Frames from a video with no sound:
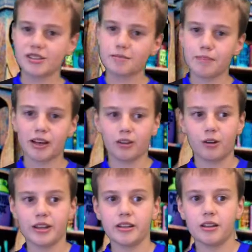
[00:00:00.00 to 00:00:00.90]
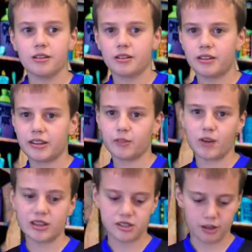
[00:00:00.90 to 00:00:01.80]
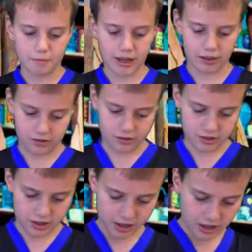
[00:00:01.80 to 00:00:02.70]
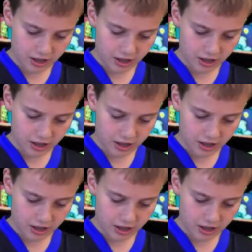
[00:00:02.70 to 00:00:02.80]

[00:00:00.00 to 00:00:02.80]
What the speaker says: is a metalloid, the rest are metals.